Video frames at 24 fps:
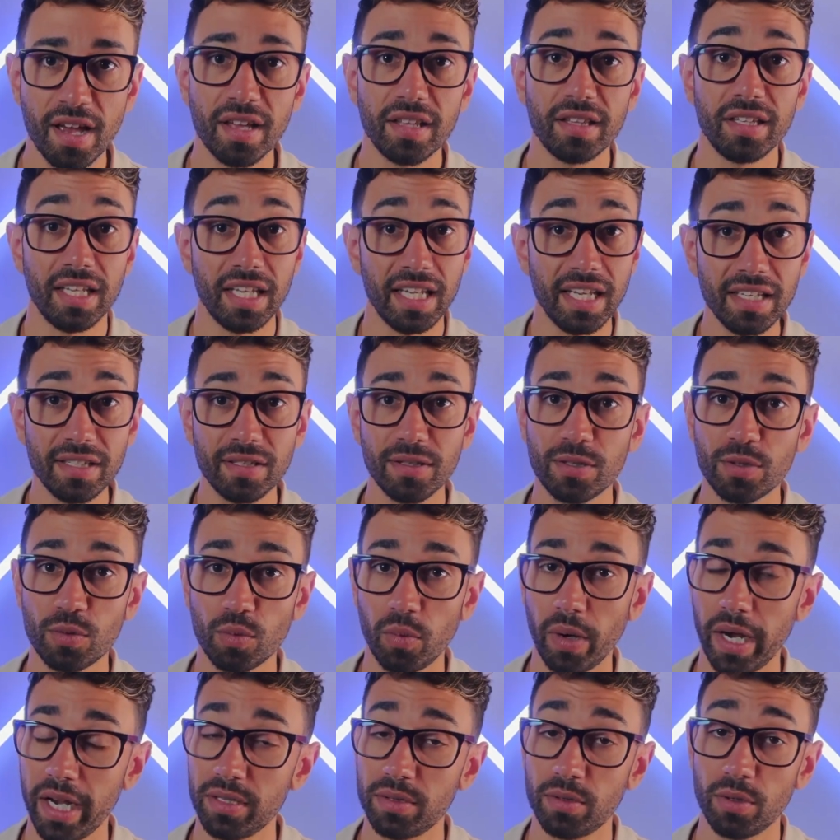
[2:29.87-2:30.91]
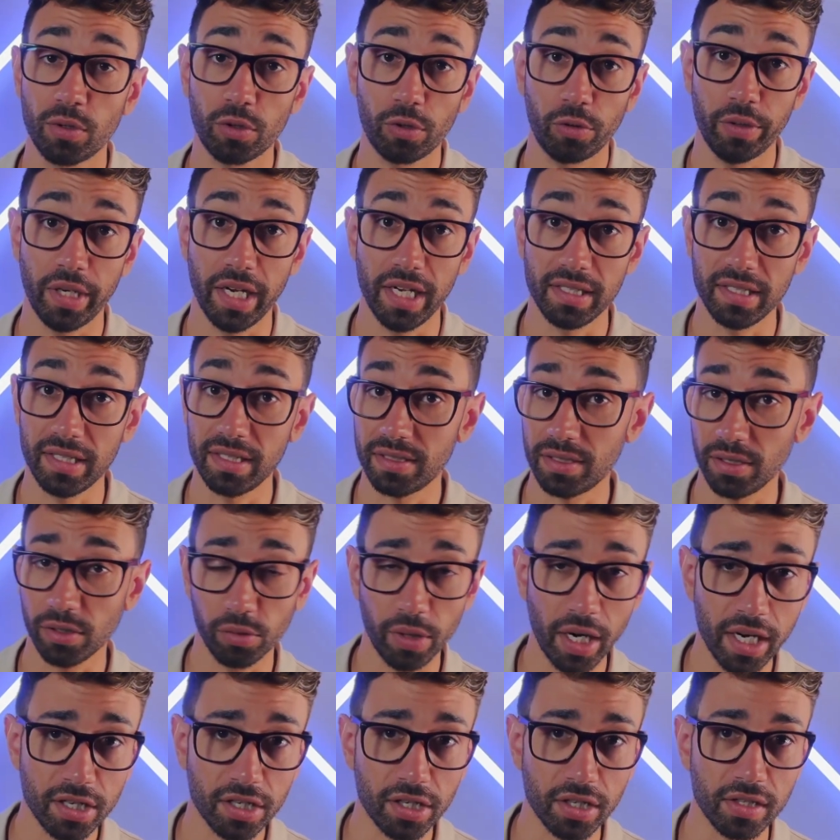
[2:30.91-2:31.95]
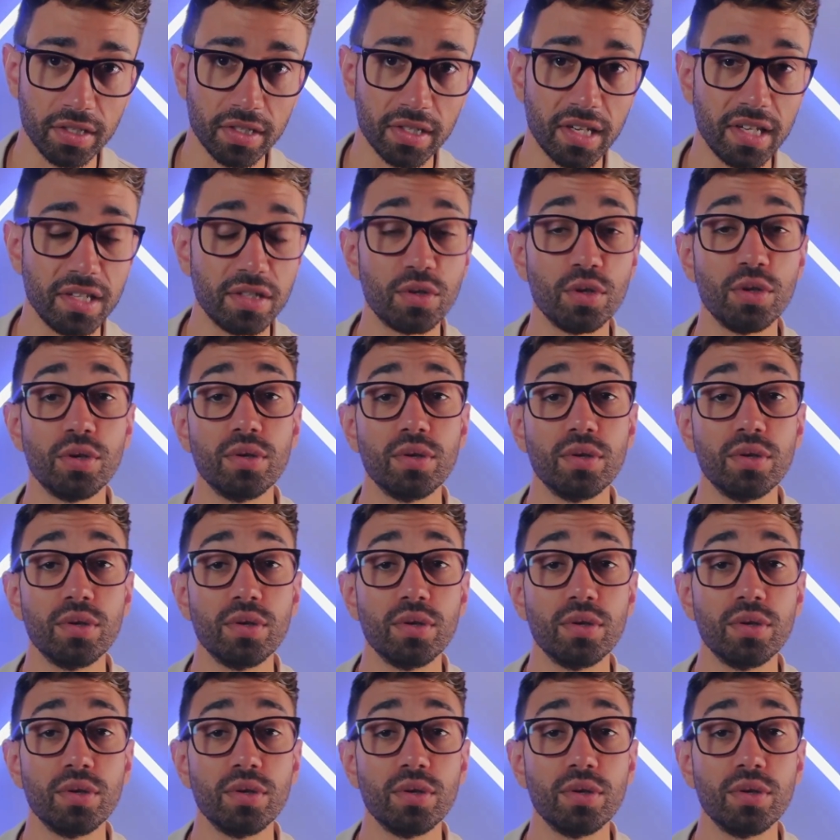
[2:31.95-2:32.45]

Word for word: The easiest way to create integrations is to